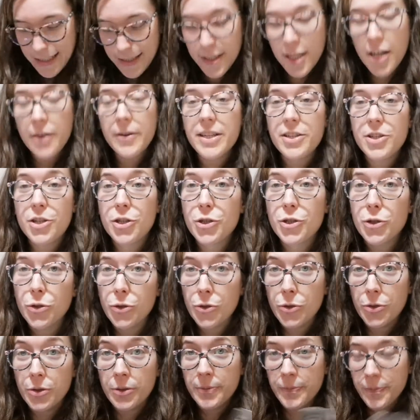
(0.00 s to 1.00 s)
is going to
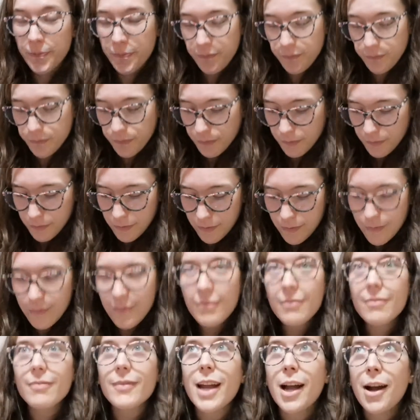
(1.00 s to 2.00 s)
Dawn,
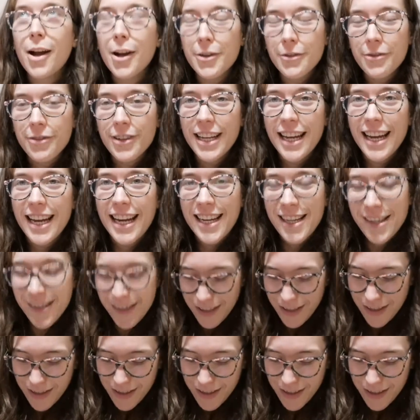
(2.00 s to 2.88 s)
hopefully.